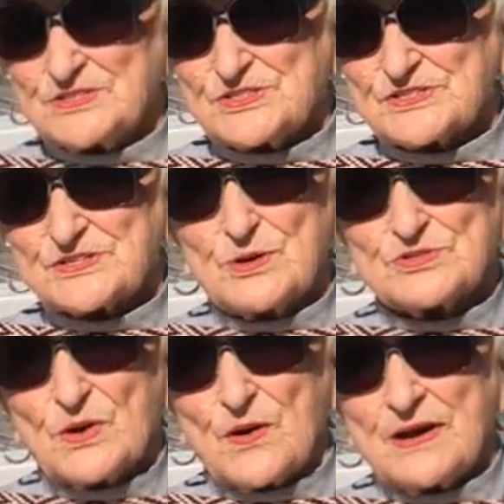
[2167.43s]
It just
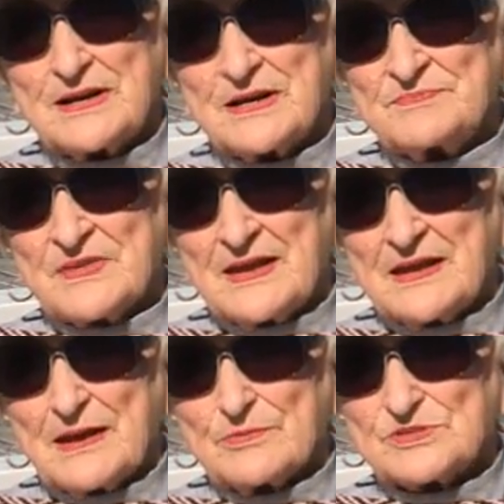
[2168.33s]
goes on.
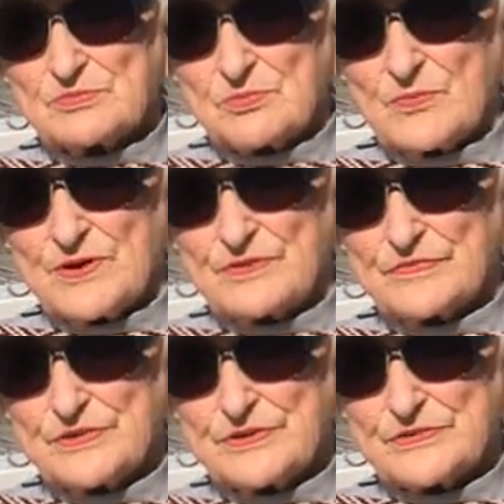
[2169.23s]
That was
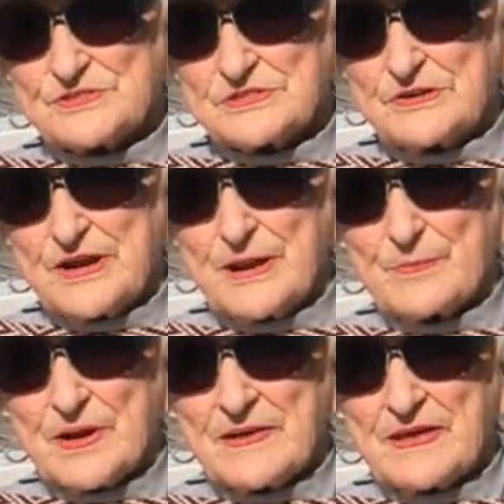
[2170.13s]
wonderful years. You
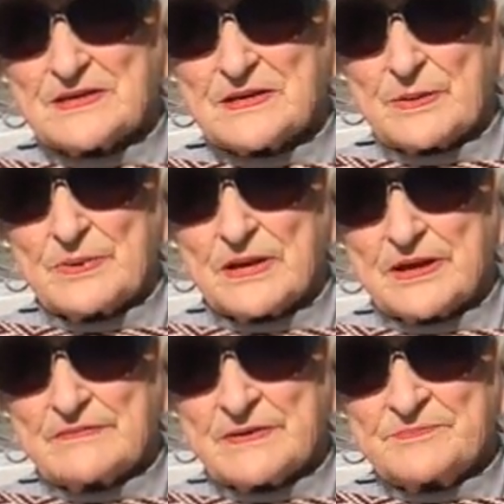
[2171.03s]
can't buy that type of
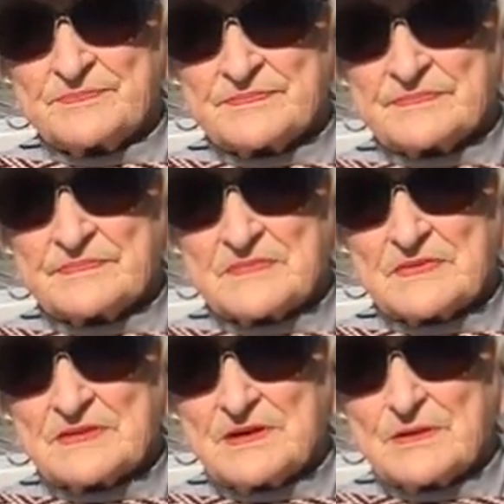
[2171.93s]
life. Right.
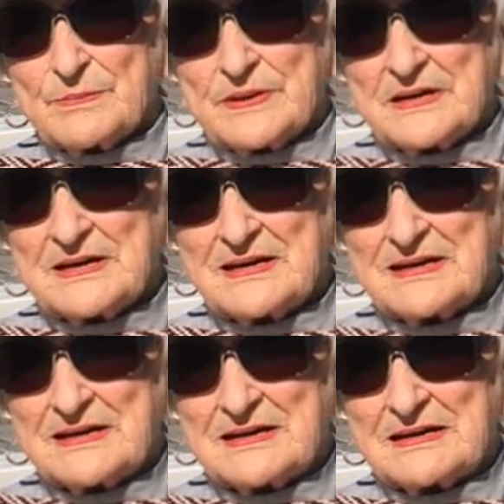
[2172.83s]
No.
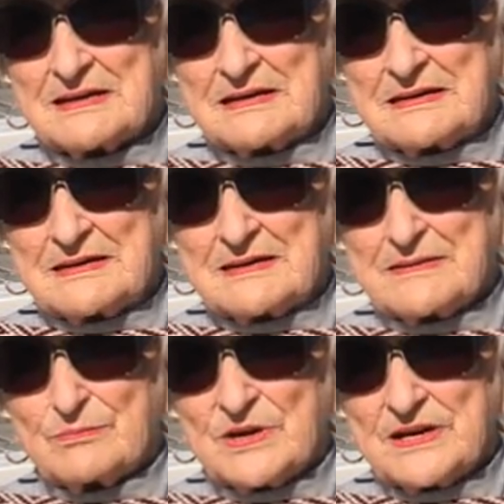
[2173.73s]

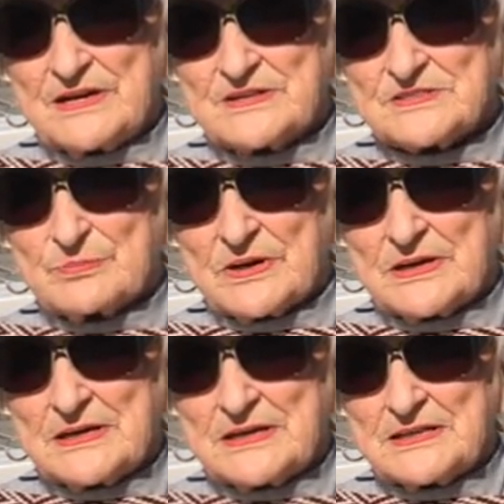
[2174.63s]
And money doesn't
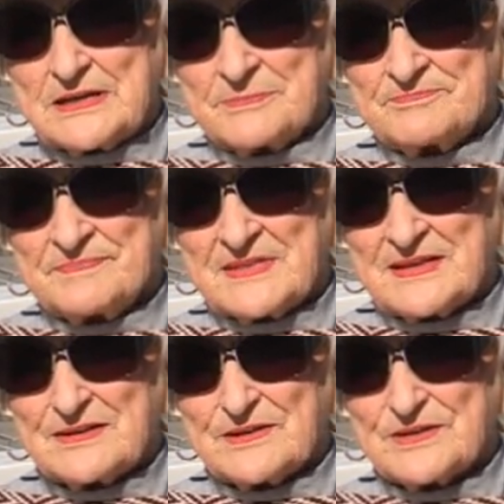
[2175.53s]
buy anything.
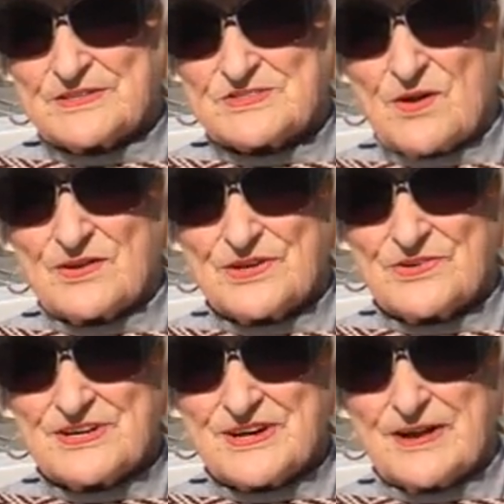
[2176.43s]
Look at us all
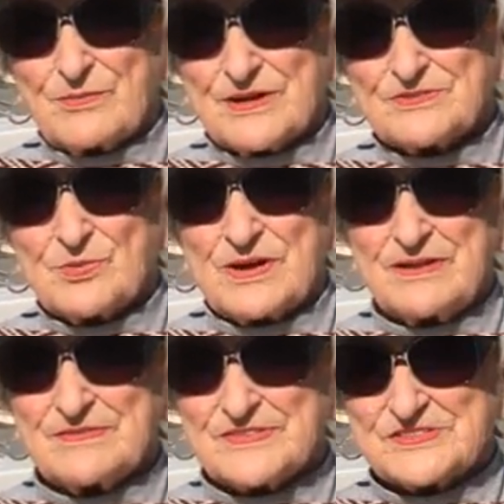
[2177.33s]
here today. What,
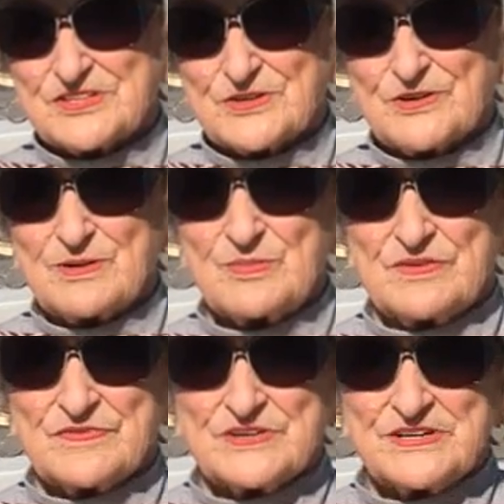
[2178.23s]
20 of us are going to
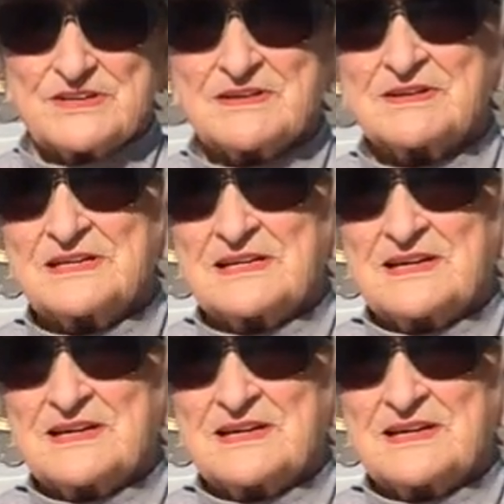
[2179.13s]
be for dinner?